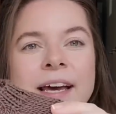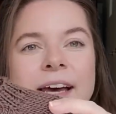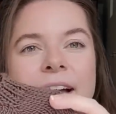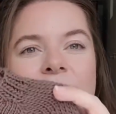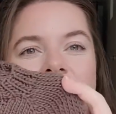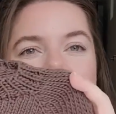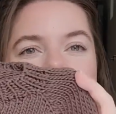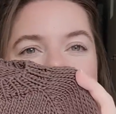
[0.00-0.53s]

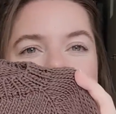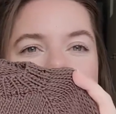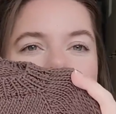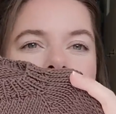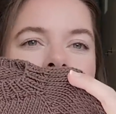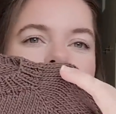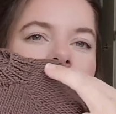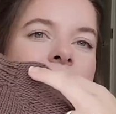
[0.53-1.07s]
And
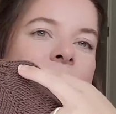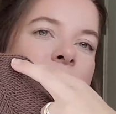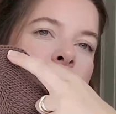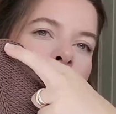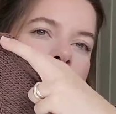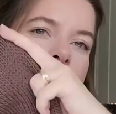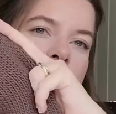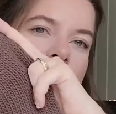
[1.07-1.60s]
this
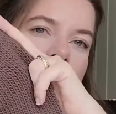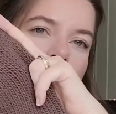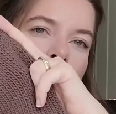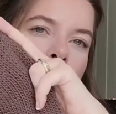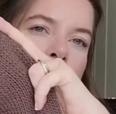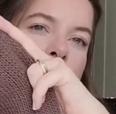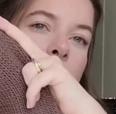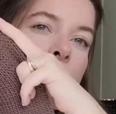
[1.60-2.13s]
one is
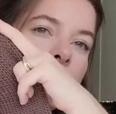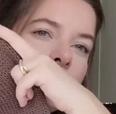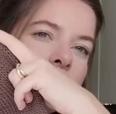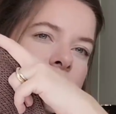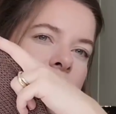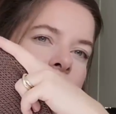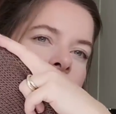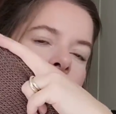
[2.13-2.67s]
already
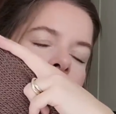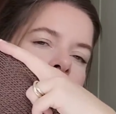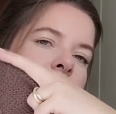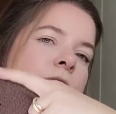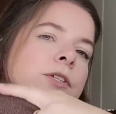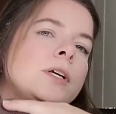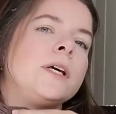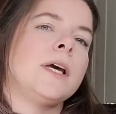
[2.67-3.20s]
blocked, as you can
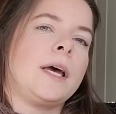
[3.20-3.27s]
see,